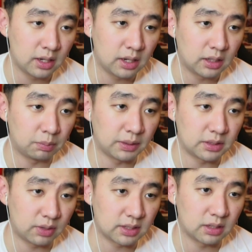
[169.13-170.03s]
Then place the
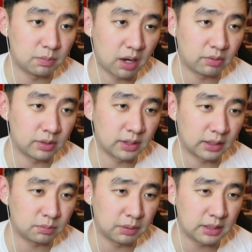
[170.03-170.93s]
rest at the bottom of your deck.
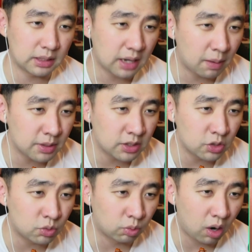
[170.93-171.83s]
But how many can you
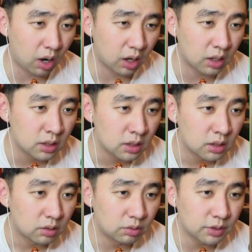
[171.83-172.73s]
draw?
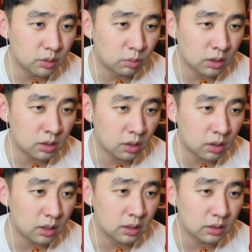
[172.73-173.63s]
Reveal 1 card